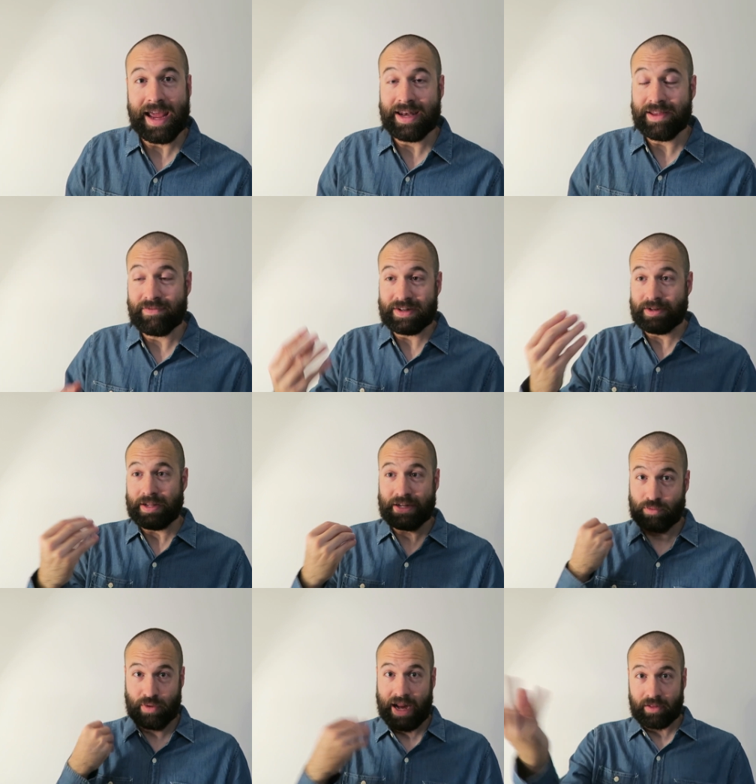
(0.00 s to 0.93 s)
and
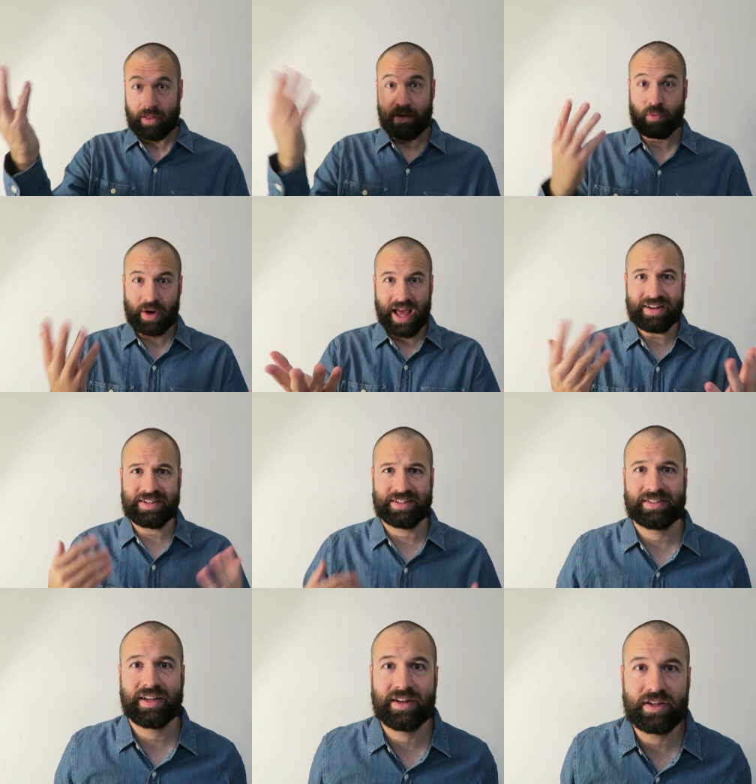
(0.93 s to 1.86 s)
even rattle off what I
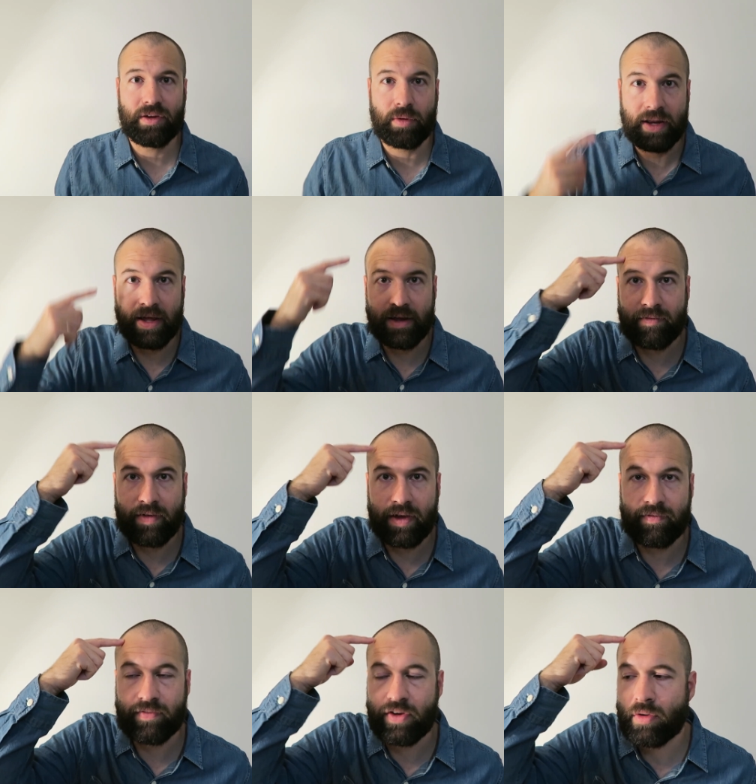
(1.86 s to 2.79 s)
just said to you. If,
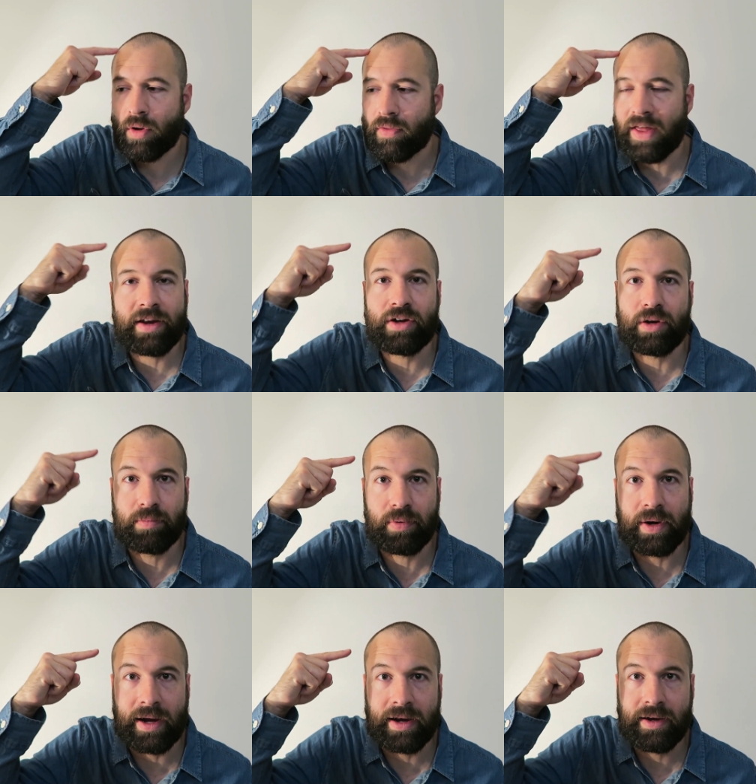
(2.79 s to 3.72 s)
if you know that in your
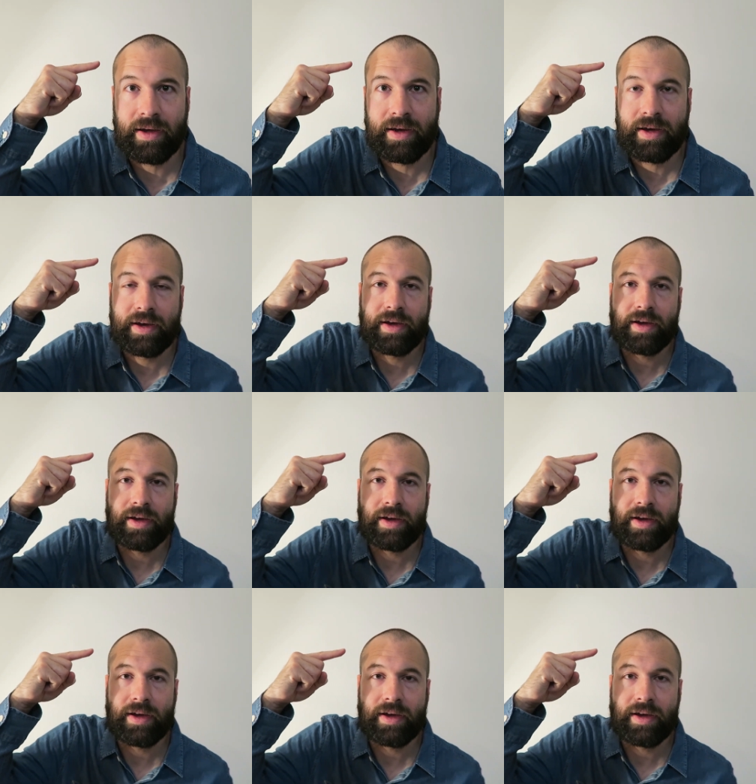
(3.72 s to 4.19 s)
brain,